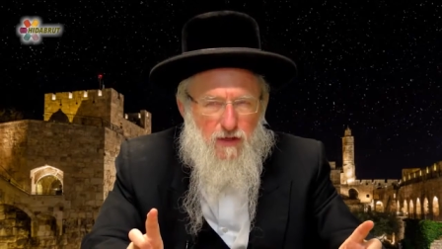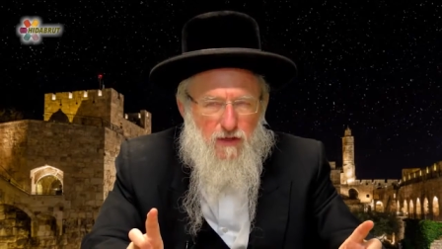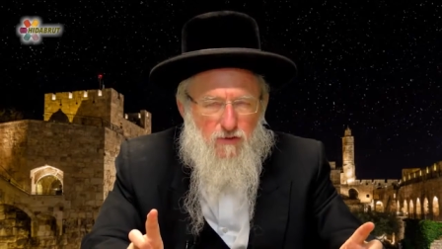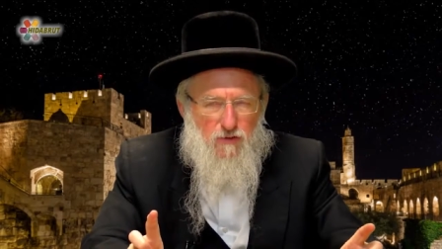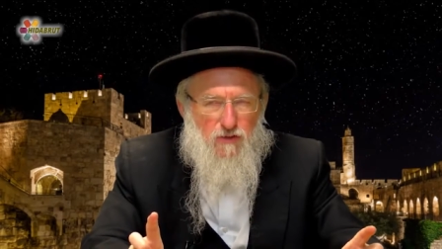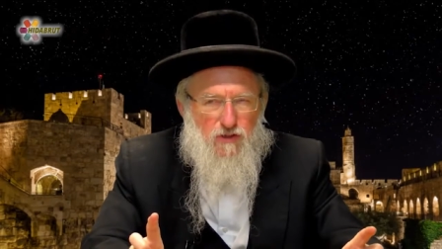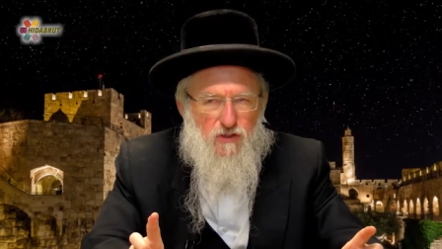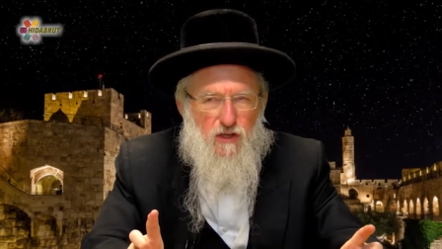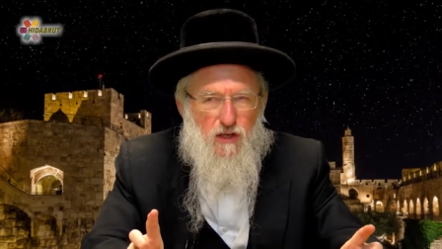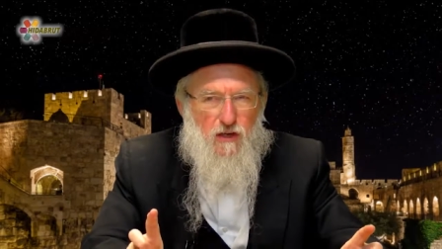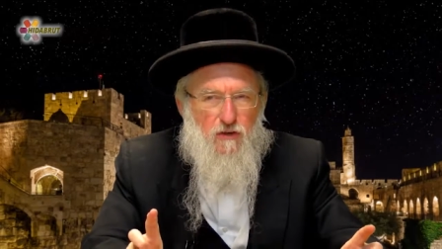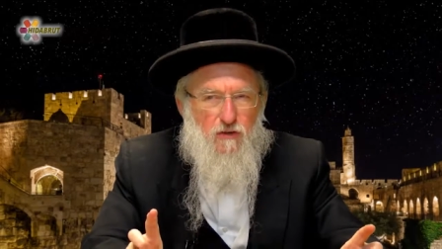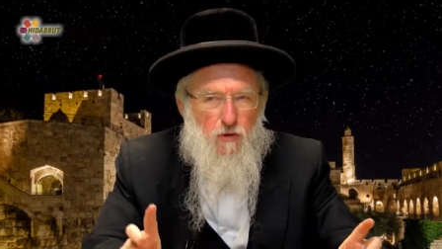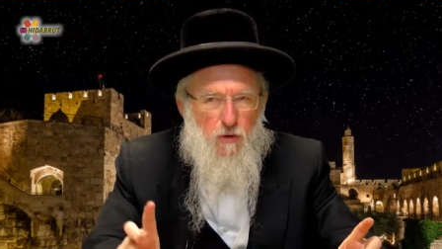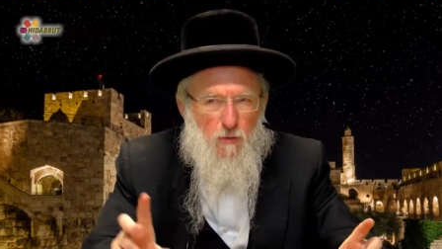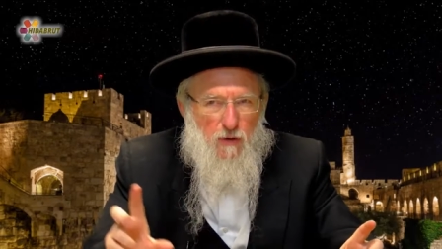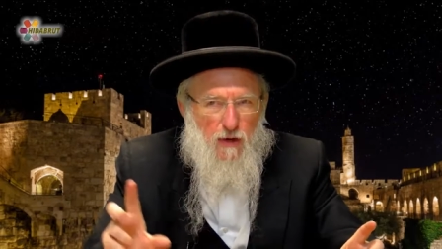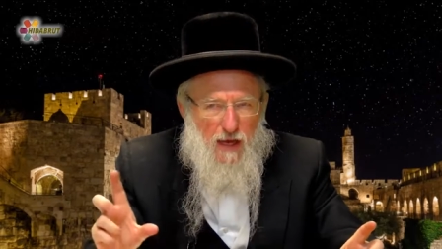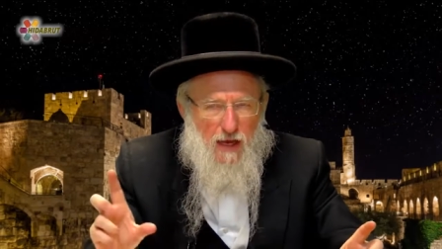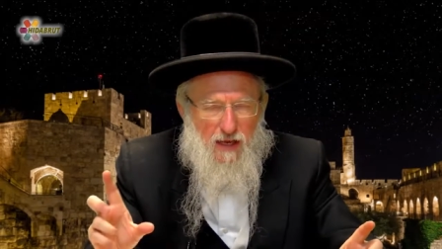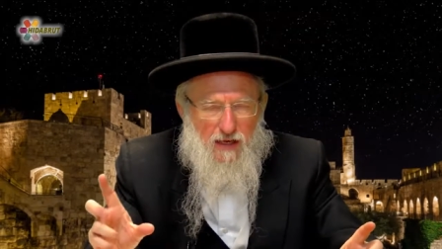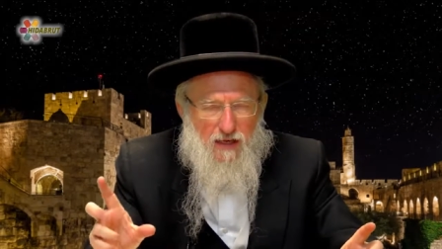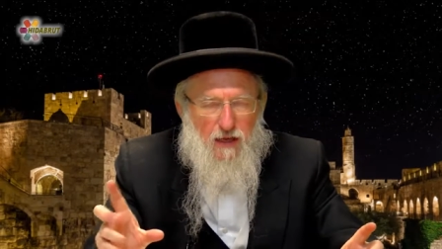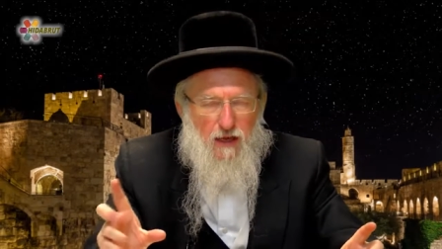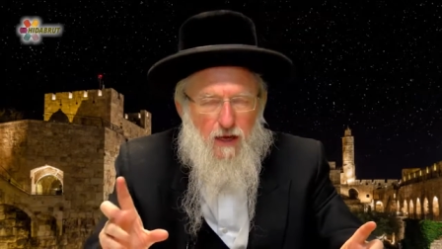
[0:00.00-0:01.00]
interested in. You're
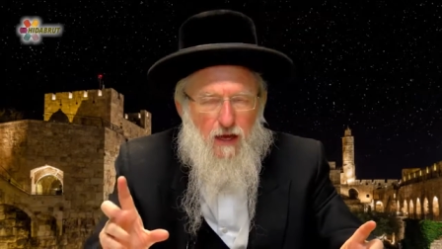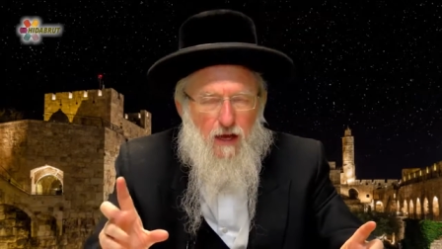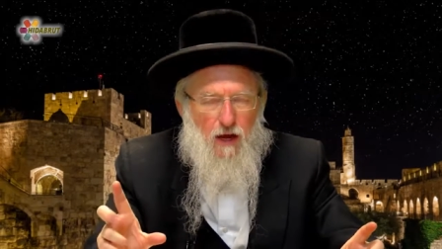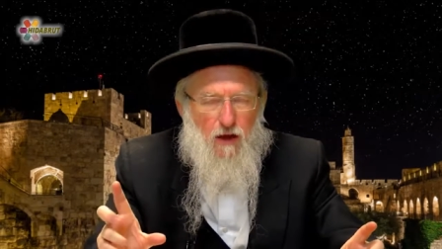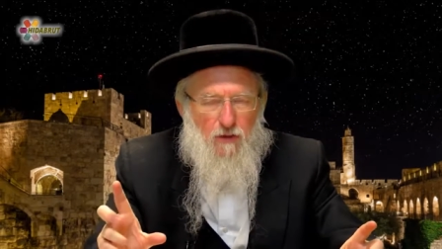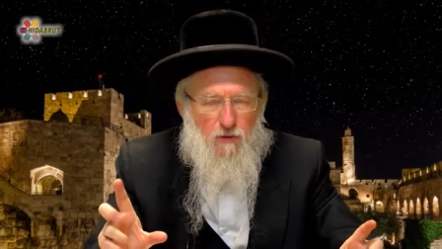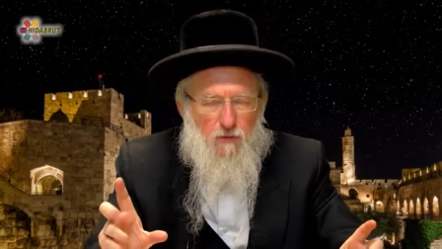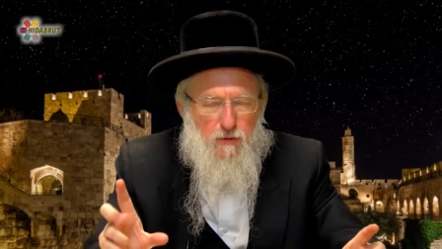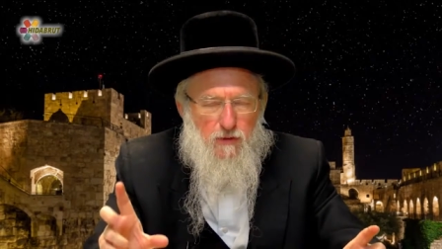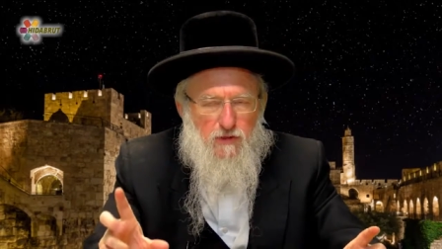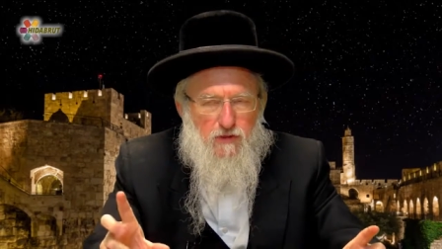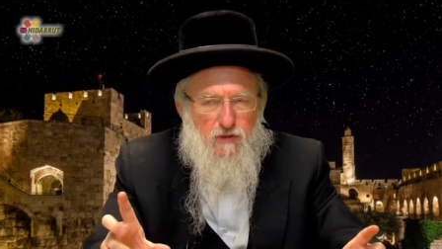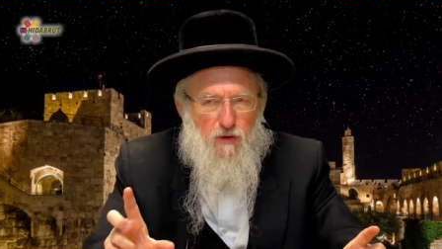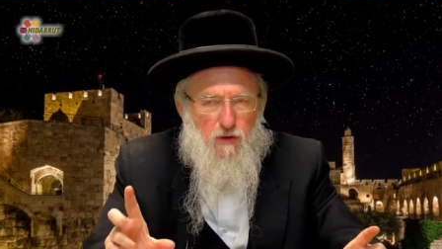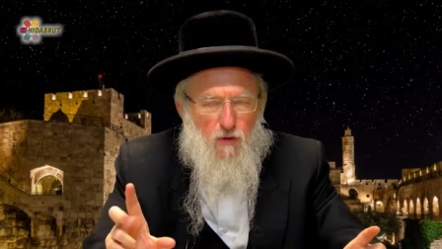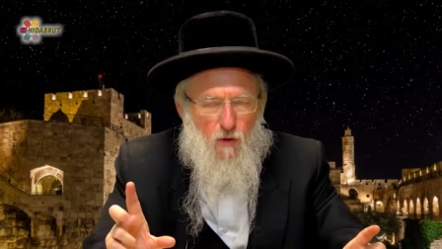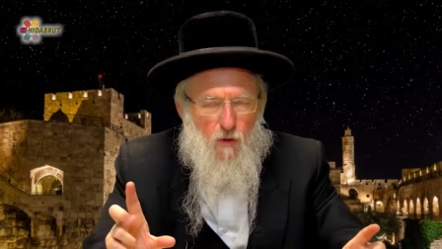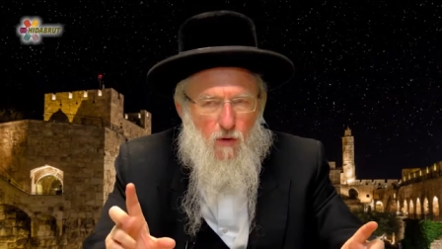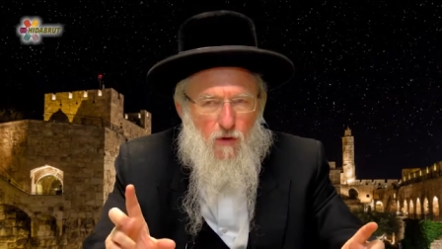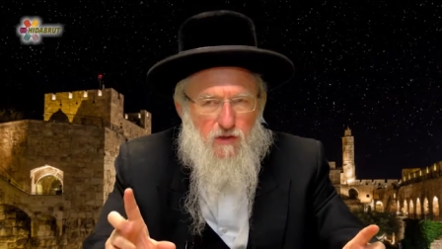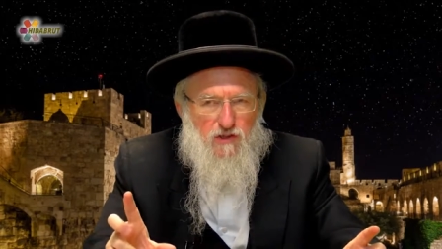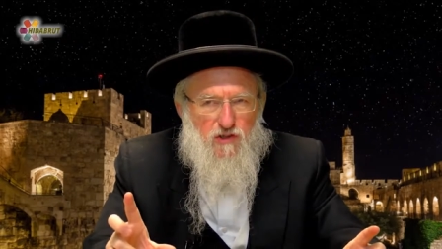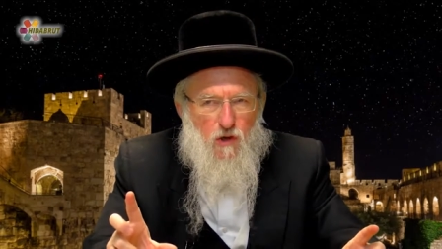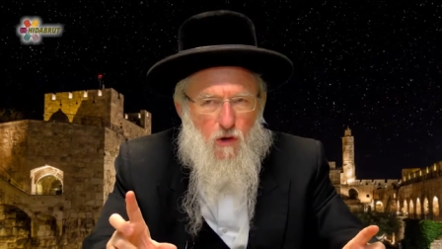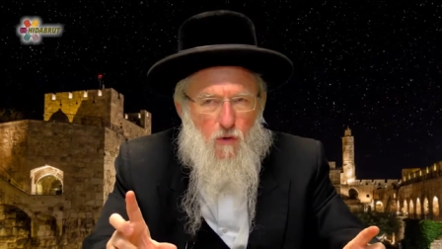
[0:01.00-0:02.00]
adding other material
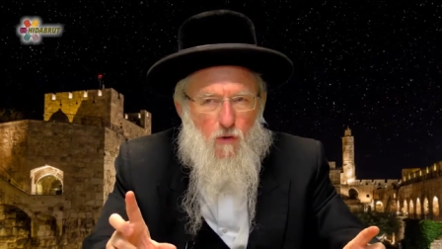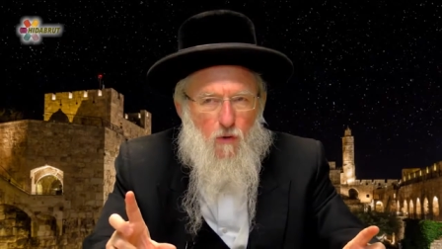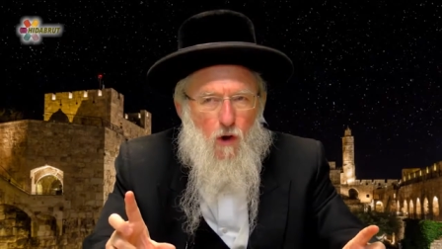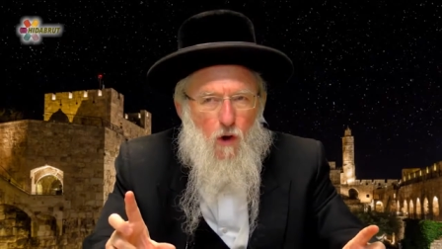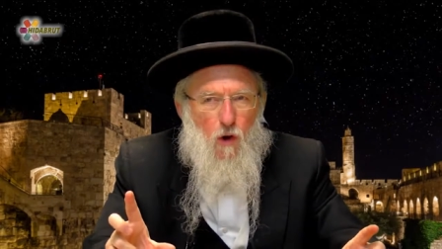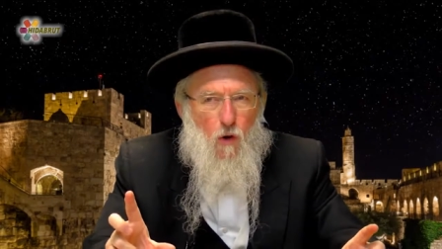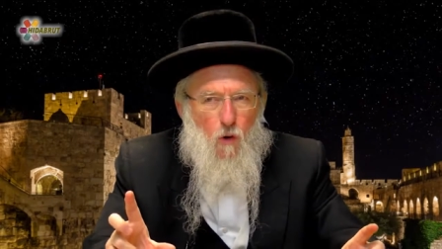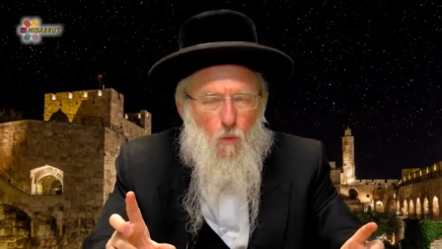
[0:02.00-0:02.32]
also.